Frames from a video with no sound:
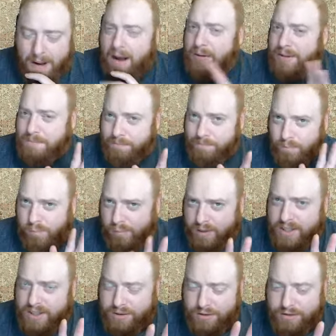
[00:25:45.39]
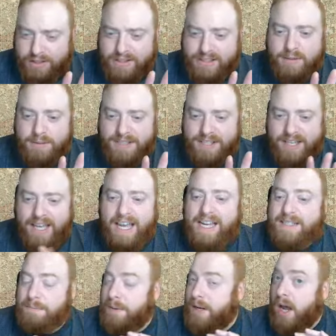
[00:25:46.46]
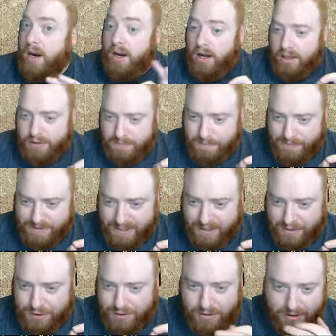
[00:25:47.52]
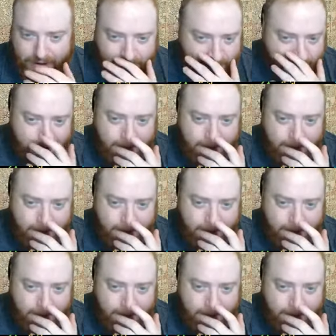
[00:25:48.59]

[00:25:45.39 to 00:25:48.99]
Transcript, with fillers: I was pretty sure that this was the case, but not 100% sure.